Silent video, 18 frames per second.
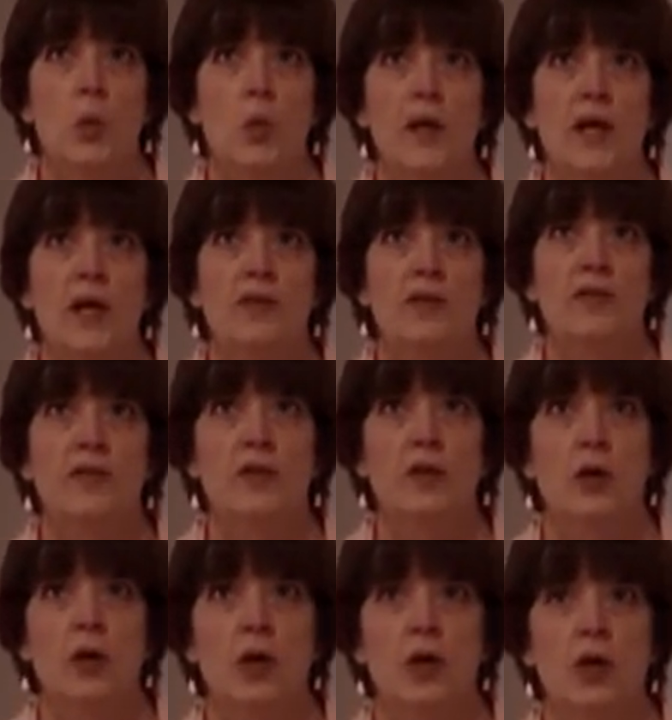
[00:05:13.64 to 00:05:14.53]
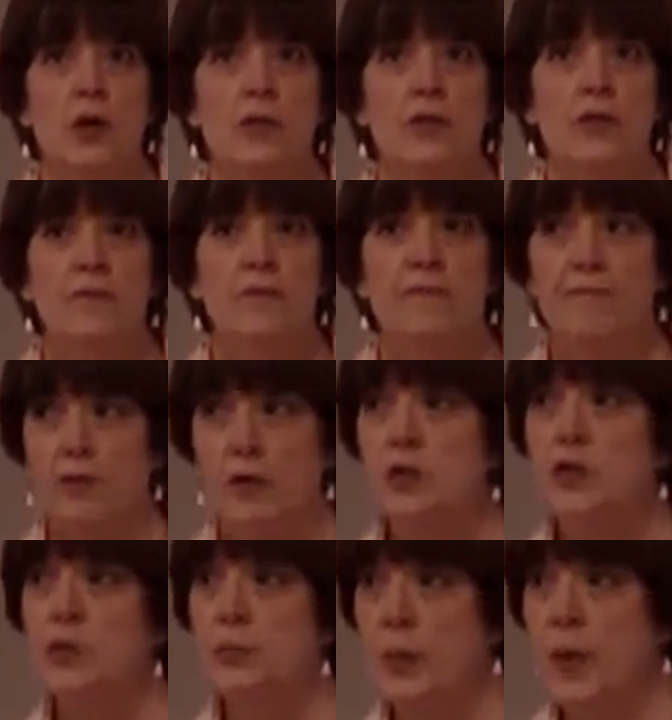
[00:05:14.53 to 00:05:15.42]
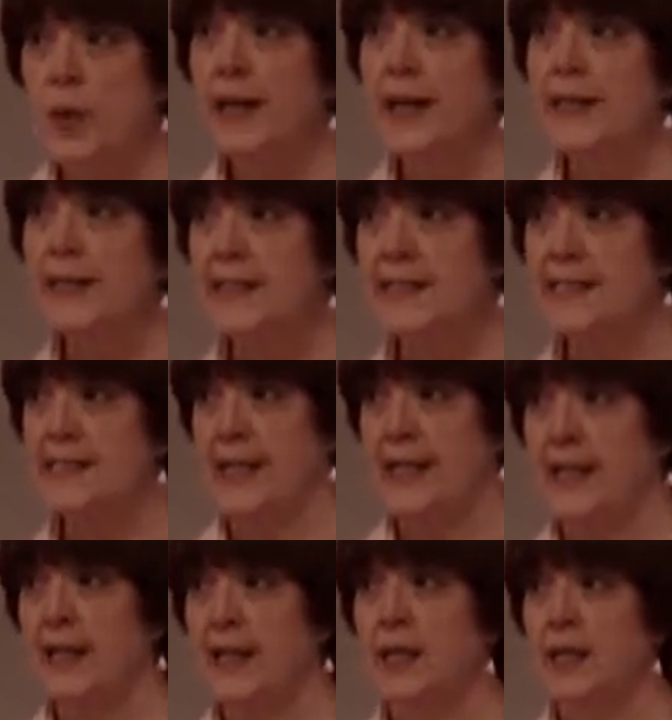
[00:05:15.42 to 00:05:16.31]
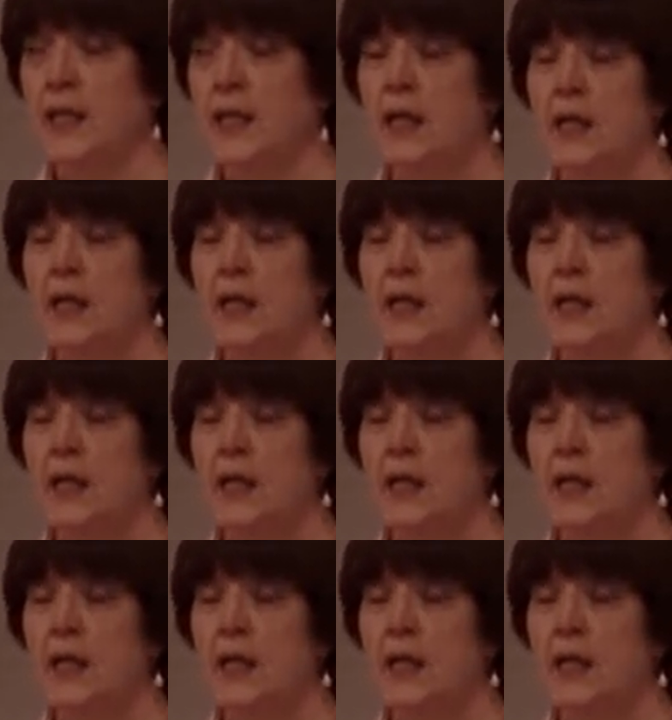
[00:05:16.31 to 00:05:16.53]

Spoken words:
With the first pregnancy,